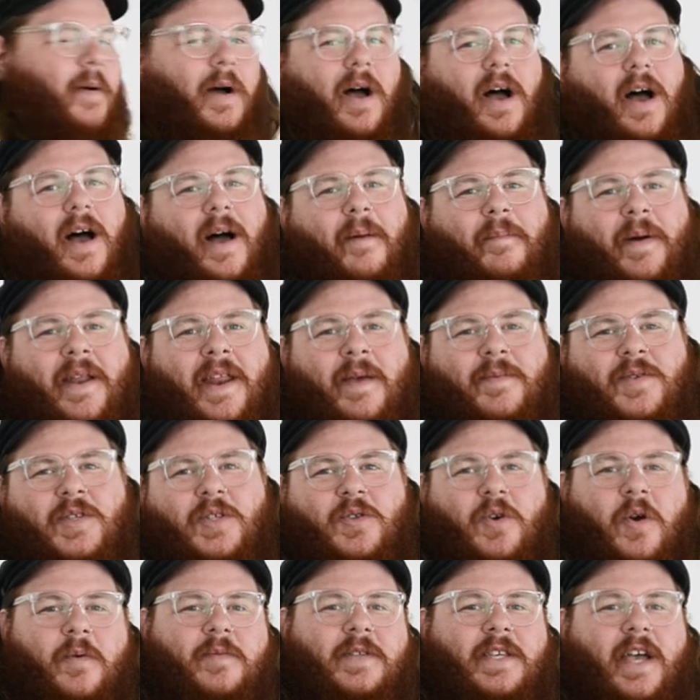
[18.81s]
Uh, my name is
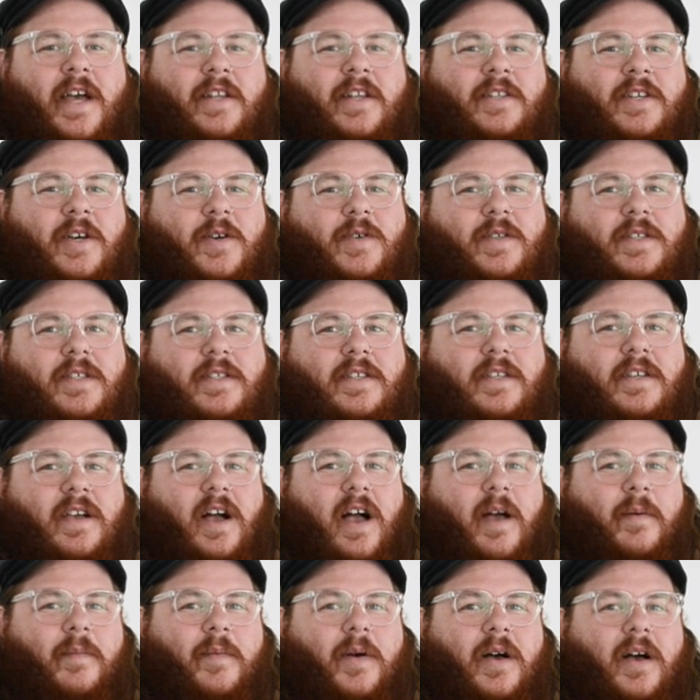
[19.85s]
Storm Santos.
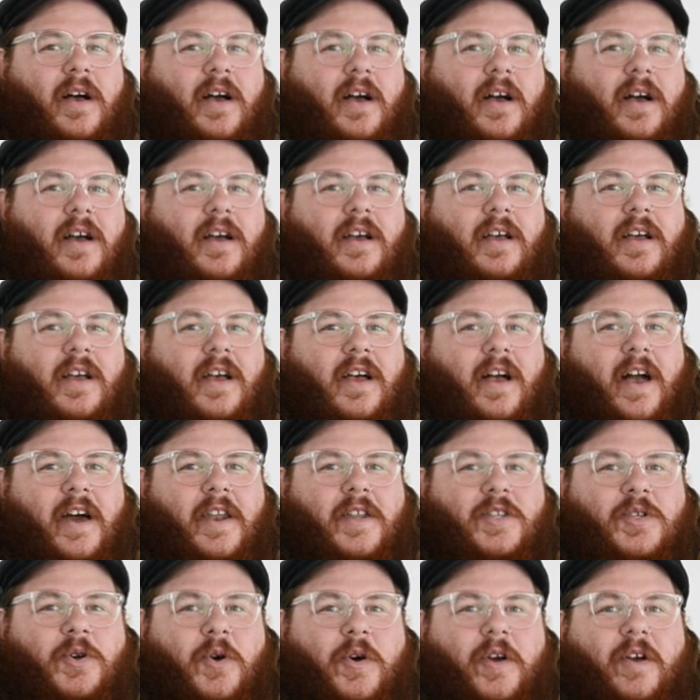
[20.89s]
I'm an
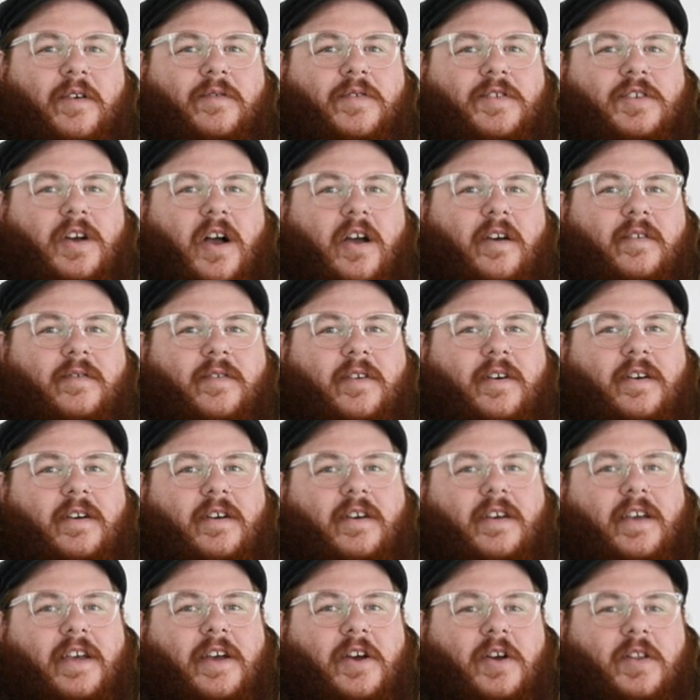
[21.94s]
editorial photographer
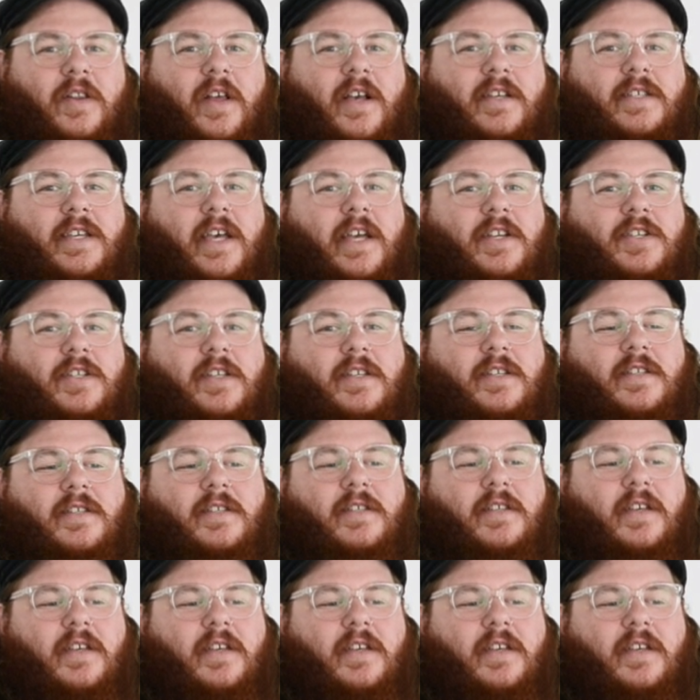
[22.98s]
here in Los Angeles.